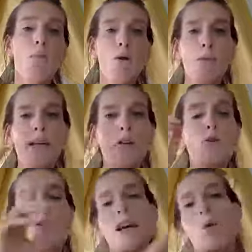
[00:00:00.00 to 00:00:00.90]
but we
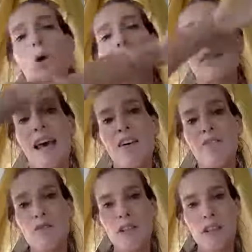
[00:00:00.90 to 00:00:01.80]
looked at what is
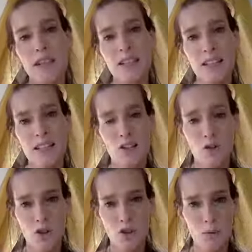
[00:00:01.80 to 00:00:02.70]
everything that is
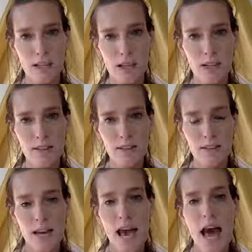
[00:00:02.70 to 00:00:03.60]
nurturing us.